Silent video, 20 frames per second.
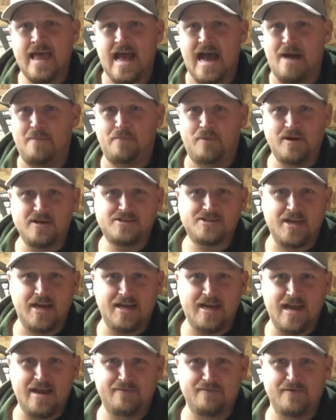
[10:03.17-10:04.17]
I
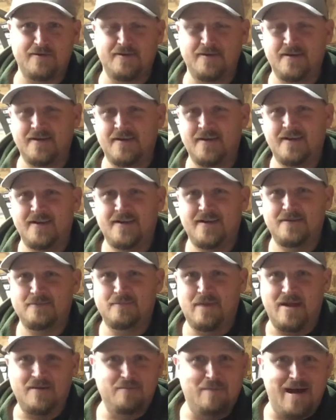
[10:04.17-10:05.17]
appreciate
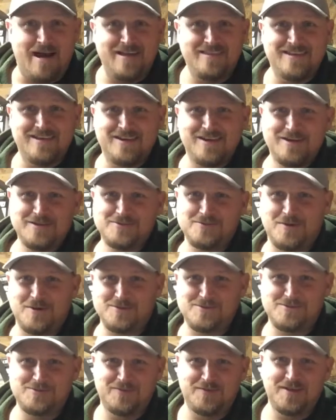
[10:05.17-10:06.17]
everybody that does
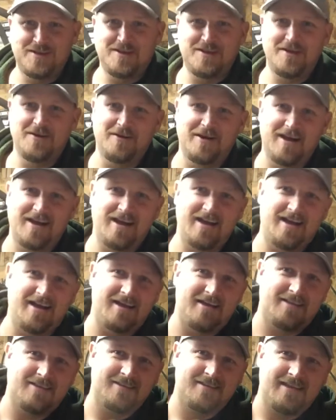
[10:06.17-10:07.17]
watch the video.
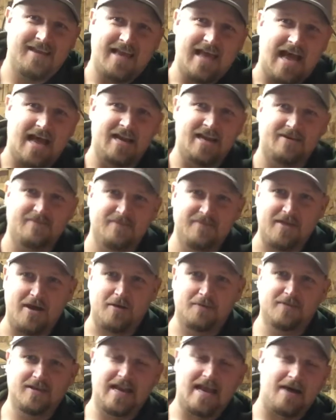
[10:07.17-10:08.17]
I never
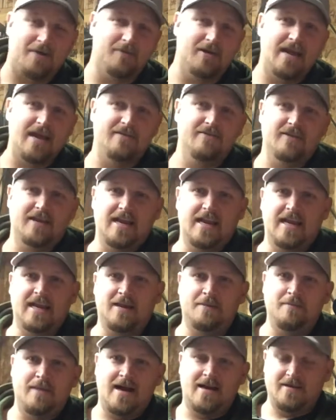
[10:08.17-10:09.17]
thought that I would ever get
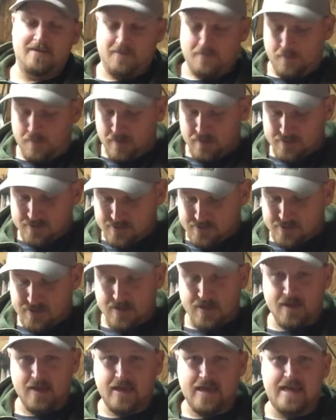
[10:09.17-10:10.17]
anybody to watch
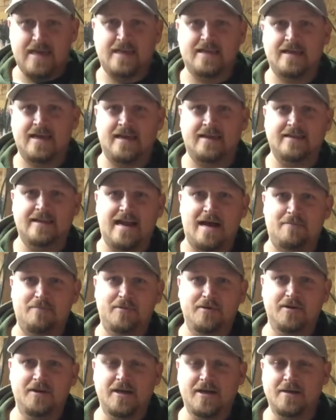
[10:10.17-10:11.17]
anything that I
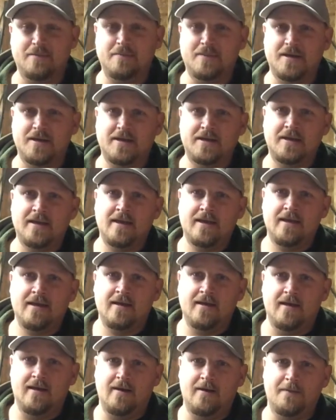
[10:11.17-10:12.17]
put up, but
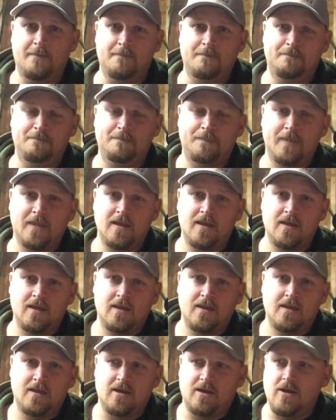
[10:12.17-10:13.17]

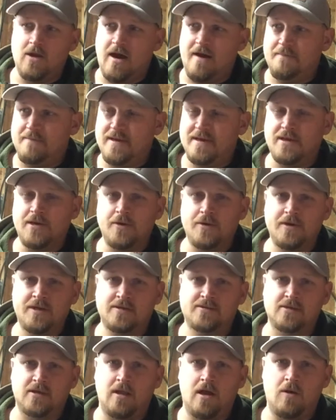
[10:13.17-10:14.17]
I've been doing
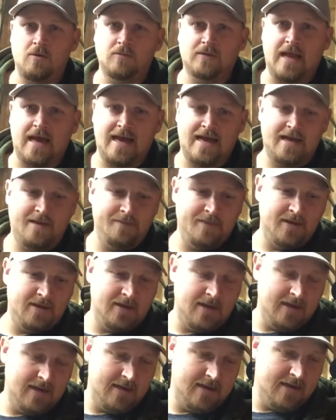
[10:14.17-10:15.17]
this a long time,
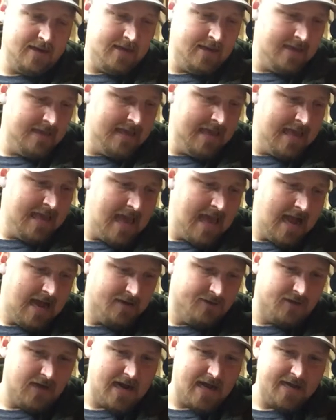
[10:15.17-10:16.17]
and
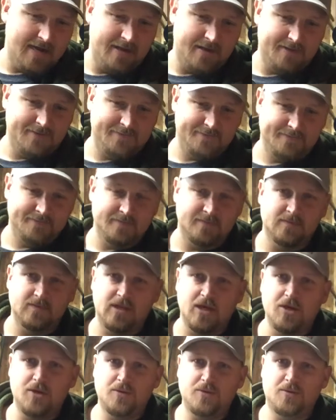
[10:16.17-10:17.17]
I try to
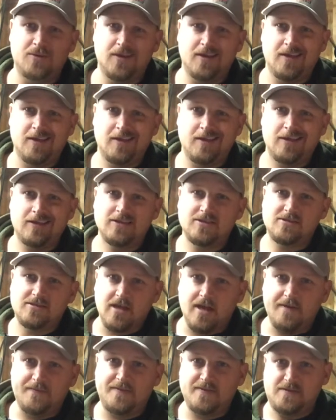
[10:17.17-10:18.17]
do
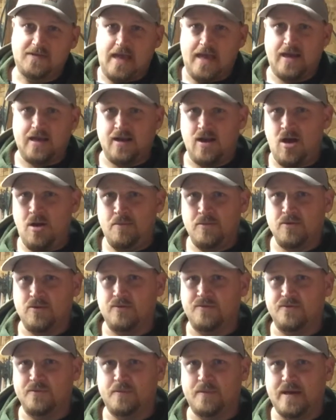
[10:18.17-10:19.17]
stuff that's
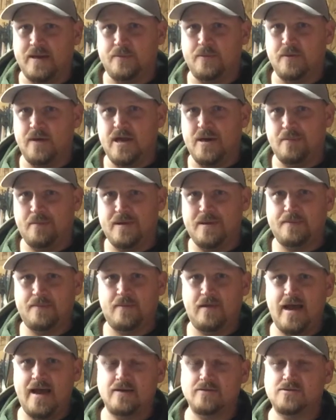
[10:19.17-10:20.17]
economical for people, help
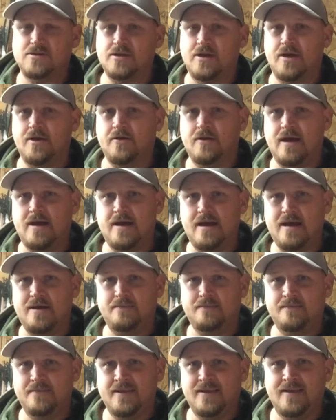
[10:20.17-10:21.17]
people out.
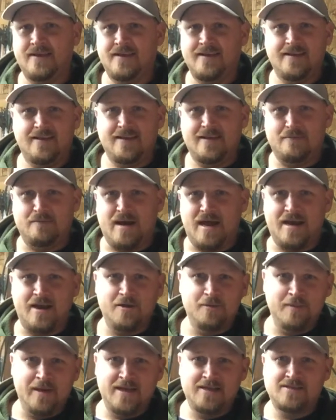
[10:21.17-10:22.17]
I'm by
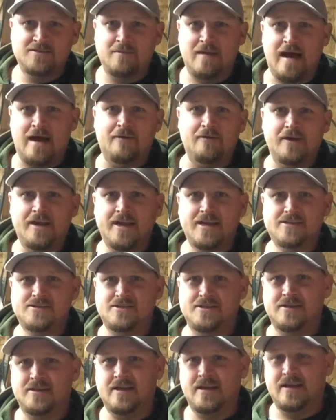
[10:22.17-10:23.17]
no means am I
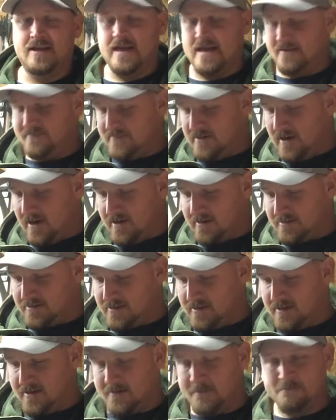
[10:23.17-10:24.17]
rich, and I've
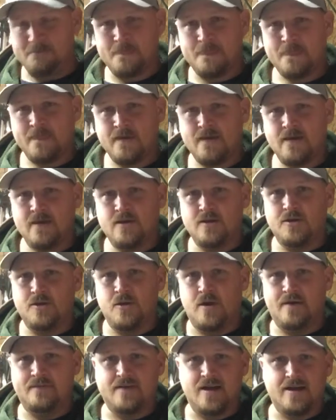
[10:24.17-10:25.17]
got
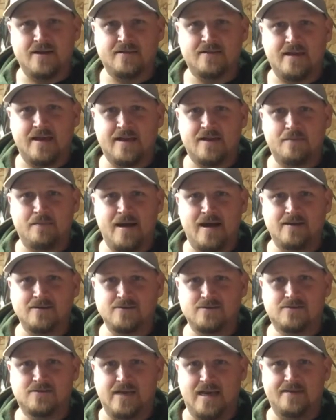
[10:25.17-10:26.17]
I've got to think
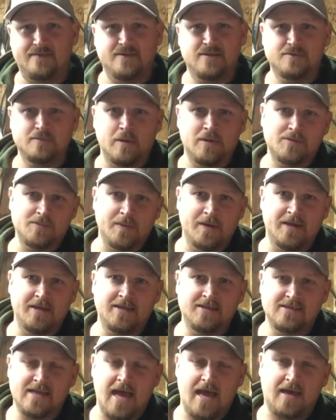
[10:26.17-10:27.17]
about saving as much
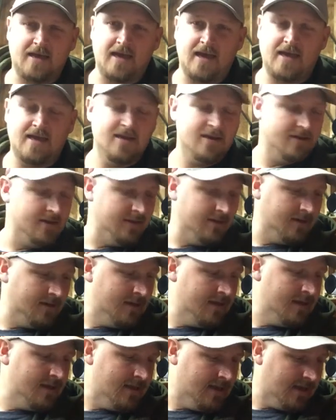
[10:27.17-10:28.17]
money as I can,
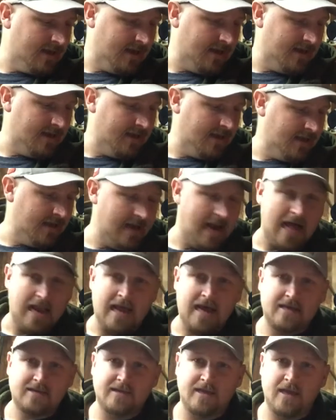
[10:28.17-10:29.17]
and I
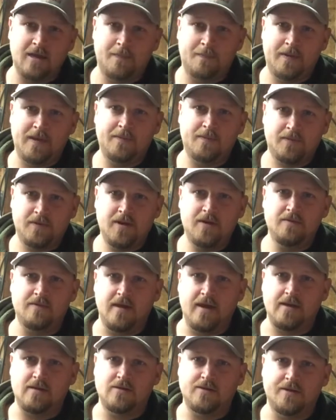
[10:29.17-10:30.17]
like to help people do
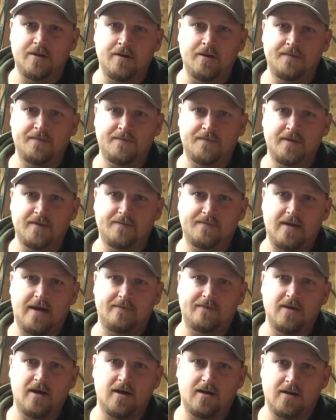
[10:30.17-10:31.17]
that. If
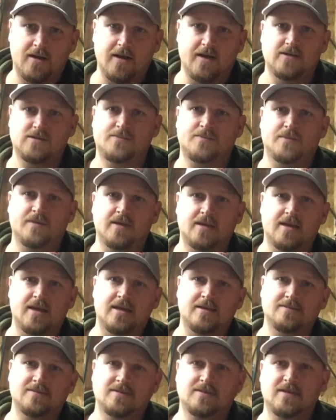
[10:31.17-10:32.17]
I've got a customer that
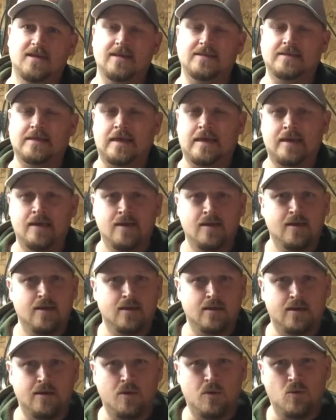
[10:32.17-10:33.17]
comes and says,
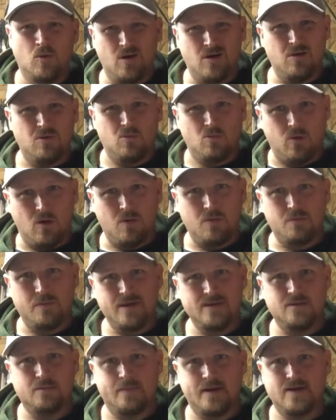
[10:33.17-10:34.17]
what would
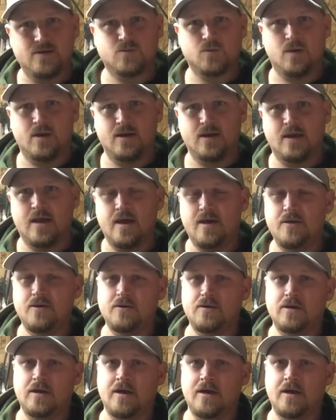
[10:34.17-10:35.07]
be the best way to go,